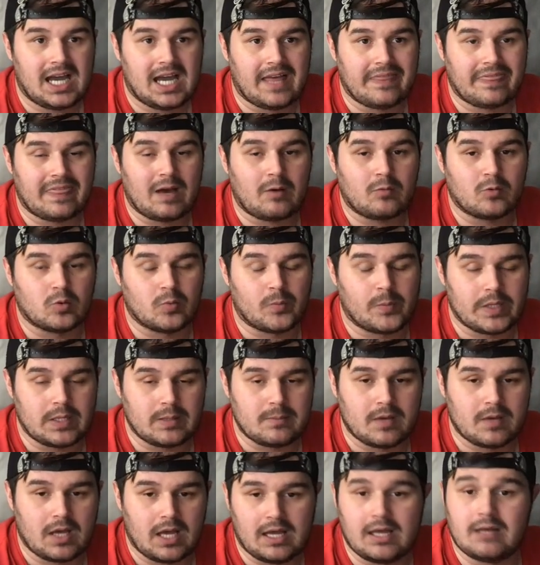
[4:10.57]
that will
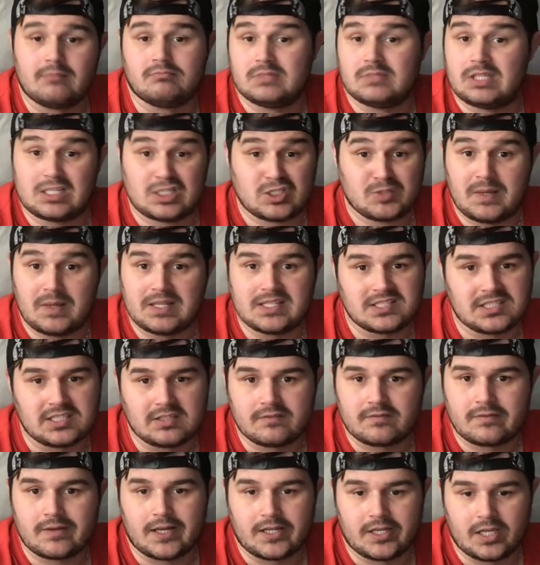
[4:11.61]
be expensive
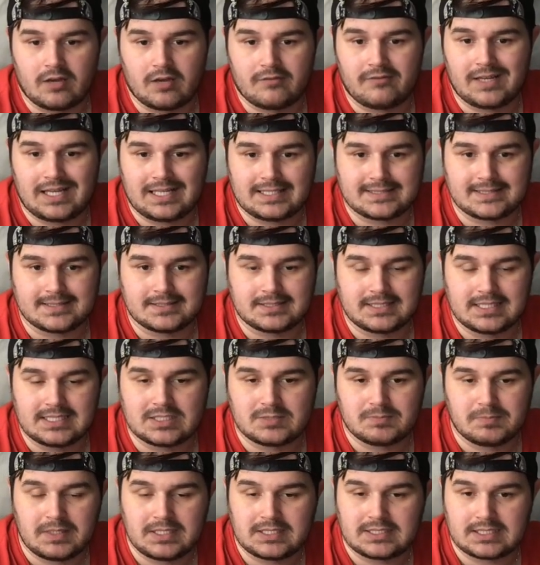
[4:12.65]
enough as it is,
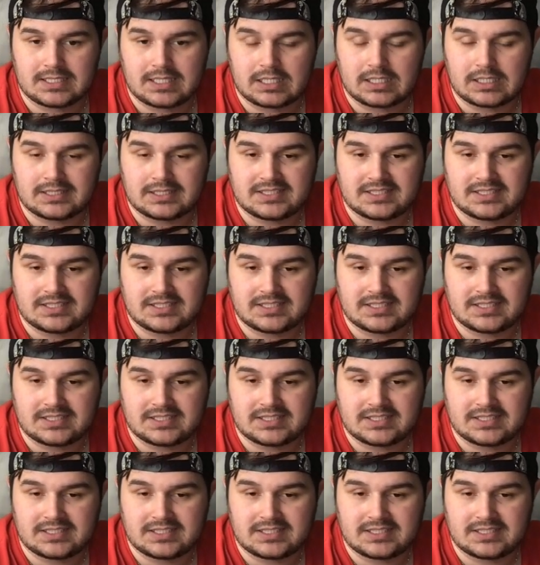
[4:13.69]
basically.